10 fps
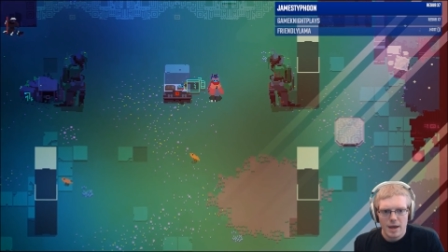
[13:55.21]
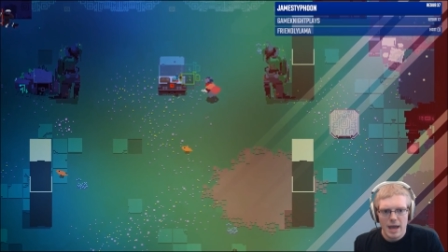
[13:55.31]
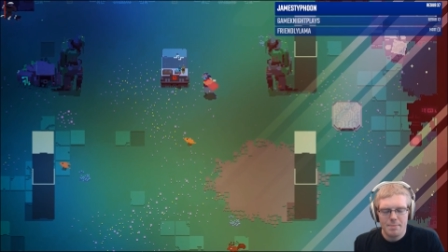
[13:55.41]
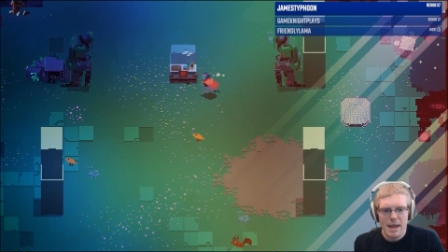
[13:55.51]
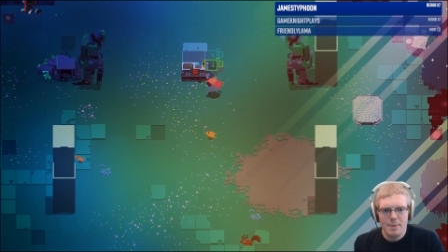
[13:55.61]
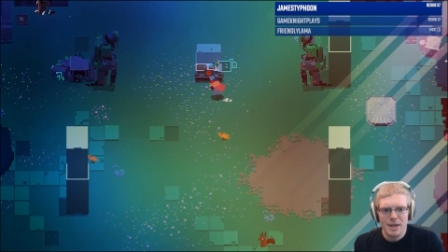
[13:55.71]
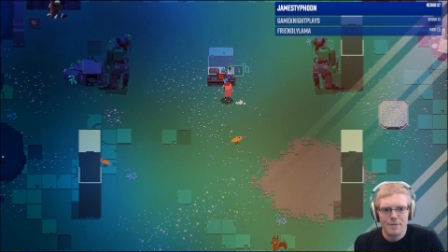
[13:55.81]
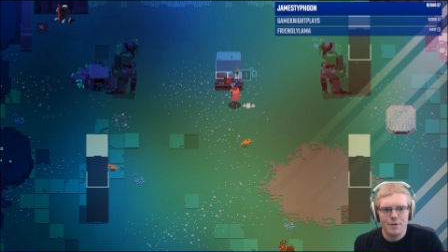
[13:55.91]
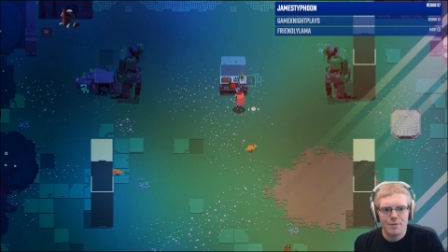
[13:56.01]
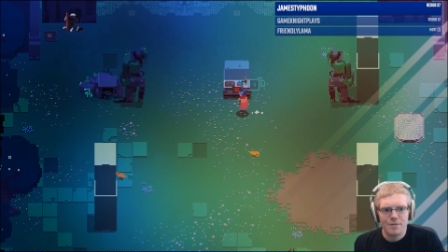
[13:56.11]
and maybe
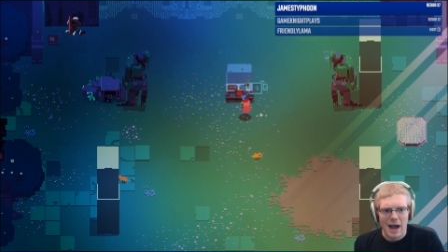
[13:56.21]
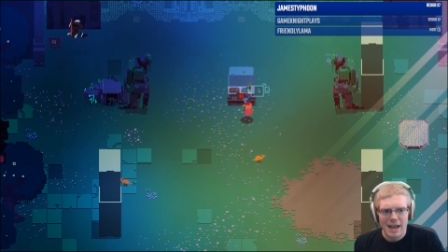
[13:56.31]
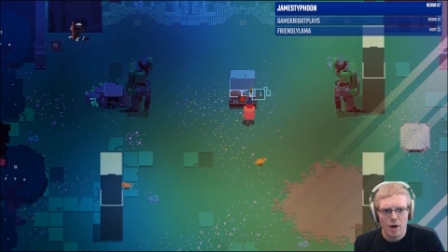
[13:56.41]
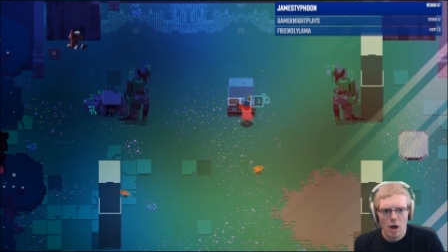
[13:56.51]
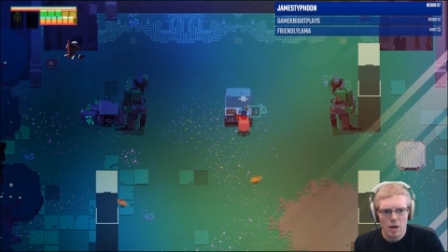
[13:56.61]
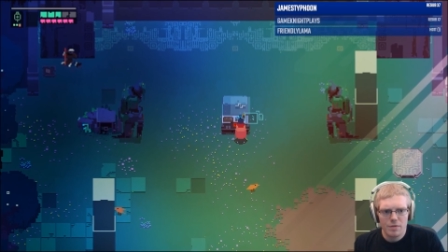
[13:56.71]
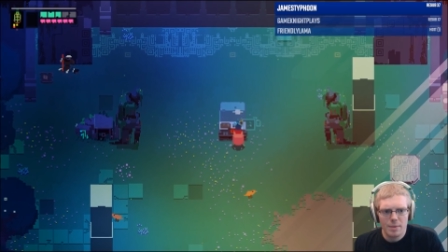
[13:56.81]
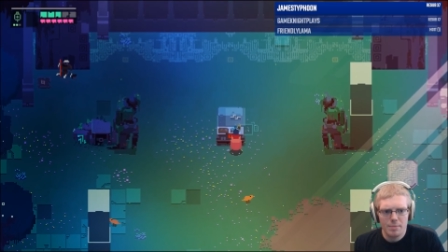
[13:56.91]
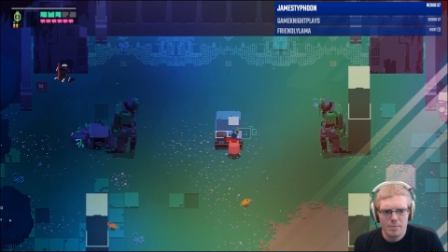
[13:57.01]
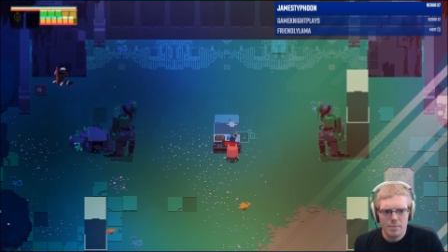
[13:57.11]
if you find all of
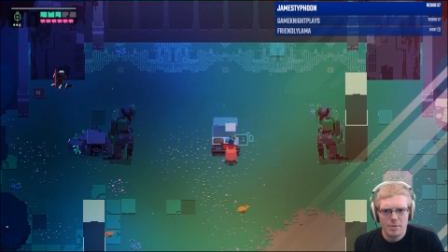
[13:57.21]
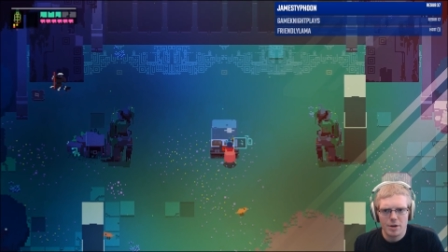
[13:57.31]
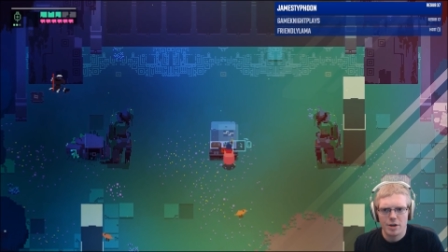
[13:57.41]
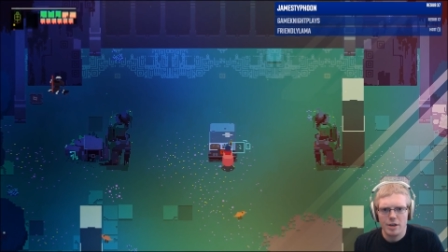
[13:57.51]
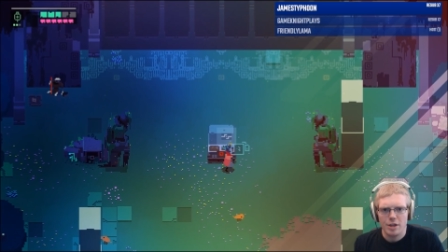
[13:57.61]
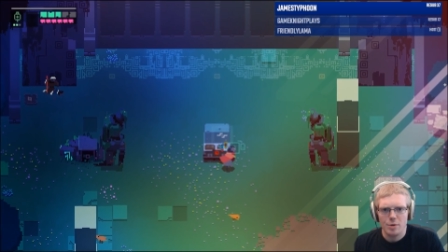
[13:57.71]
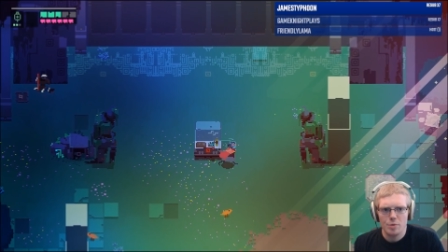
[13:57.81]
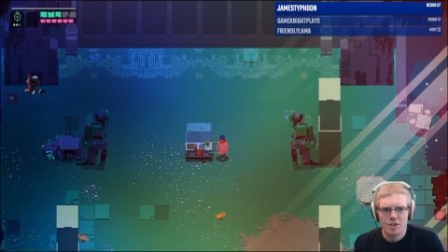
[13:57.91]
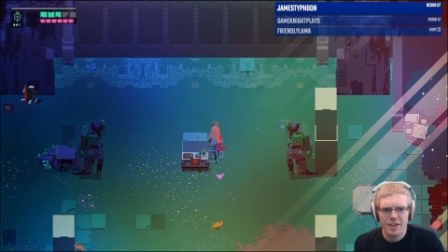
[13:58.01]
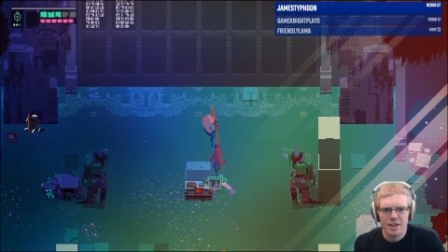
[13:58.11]
them, you can
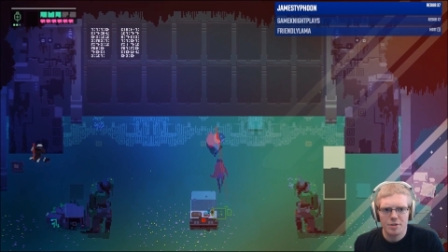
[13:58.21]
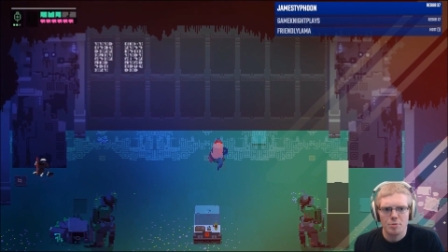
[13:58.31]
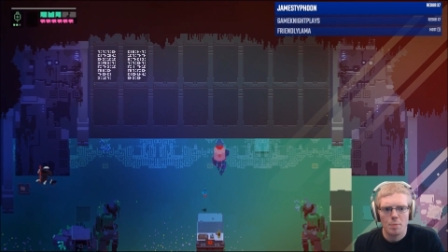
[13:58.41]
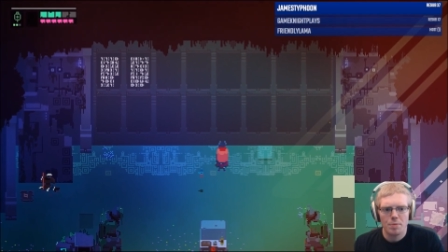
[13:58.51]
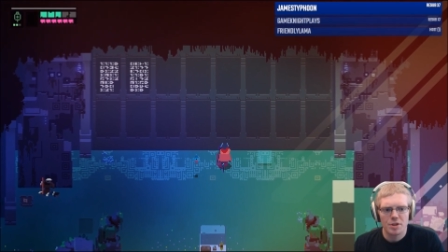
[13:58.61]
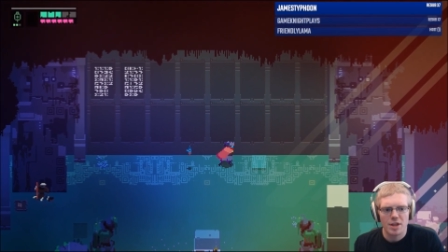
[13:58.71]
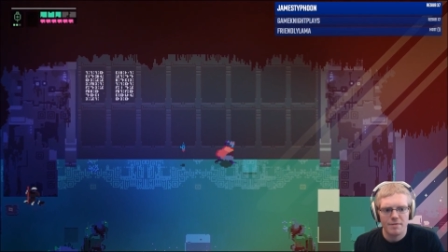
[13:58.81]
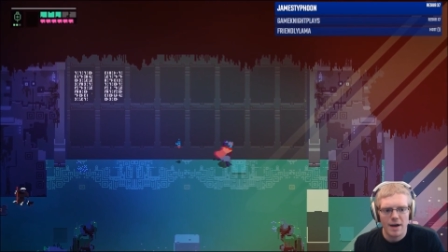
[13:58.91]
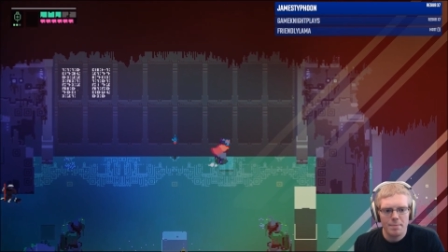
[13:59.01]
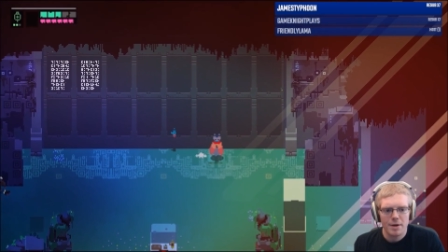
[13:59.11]
use this to open stuff
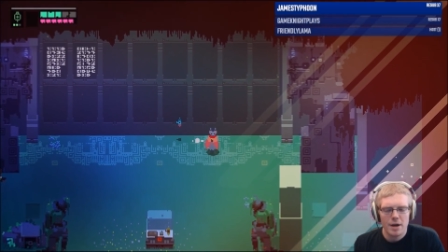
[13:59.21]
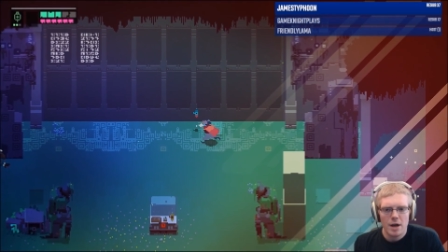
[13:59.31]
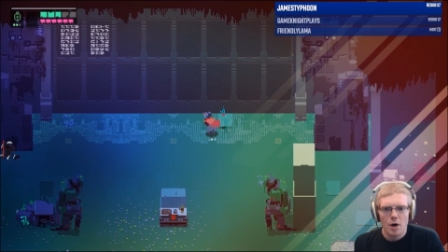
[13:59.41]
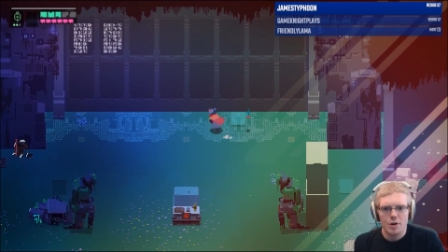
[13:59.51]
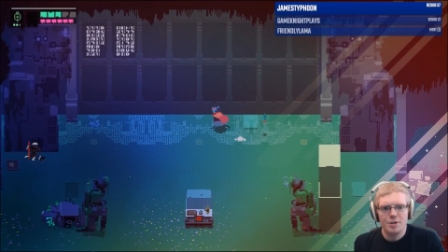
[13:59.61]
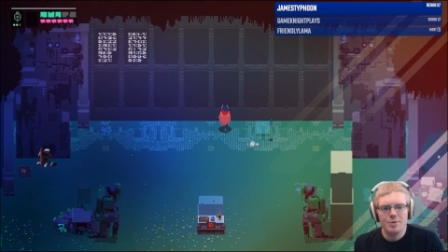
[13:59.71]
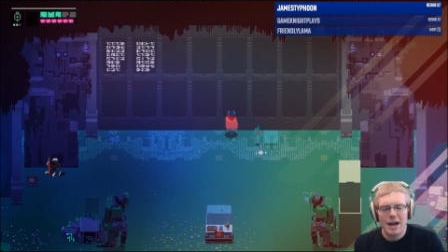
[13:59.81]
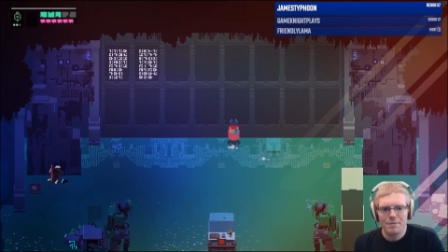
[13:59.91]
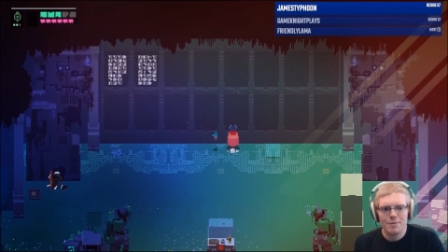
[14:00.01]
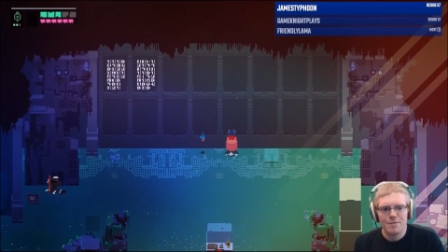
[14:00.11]
up. Or do you
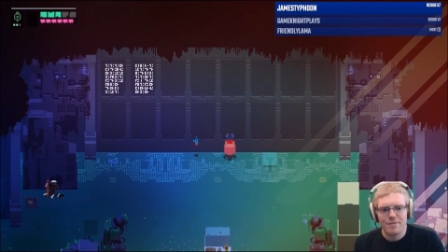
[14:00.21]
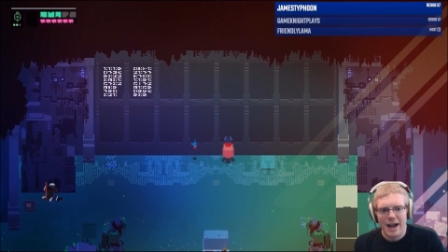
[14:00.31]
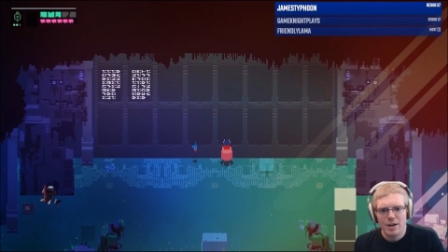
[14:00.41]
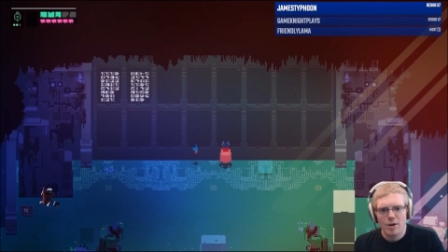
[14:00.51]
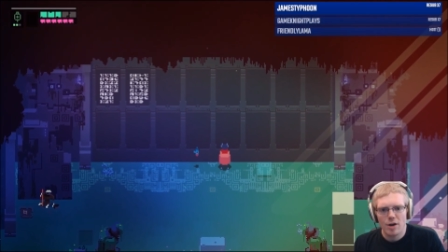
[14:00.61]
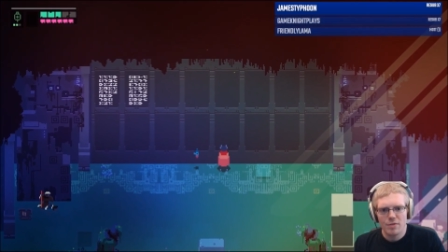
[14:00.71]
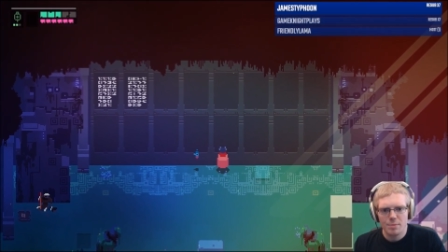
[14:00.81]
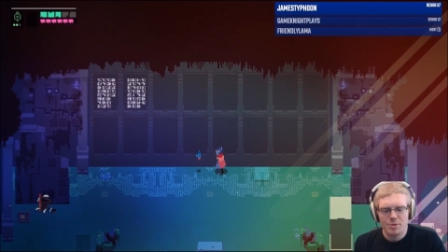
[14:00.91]
have to find all of them to